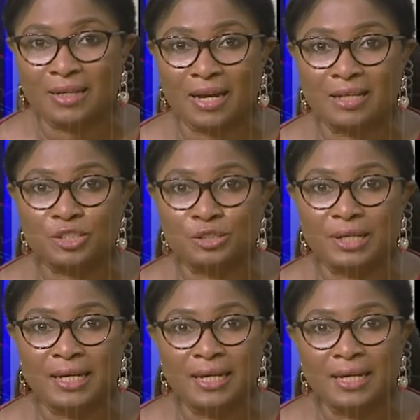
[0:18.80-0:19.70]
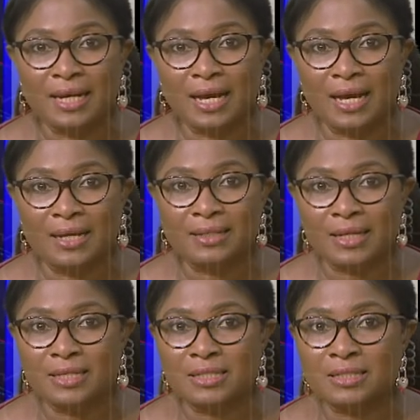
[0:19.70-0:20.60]
the country and
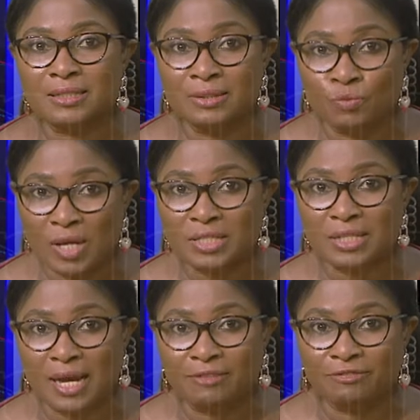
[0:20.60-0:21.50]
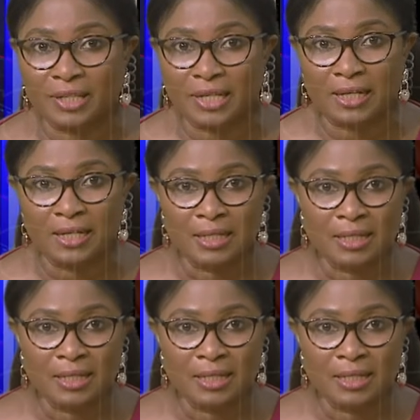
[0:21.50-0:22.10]
is in West Africa.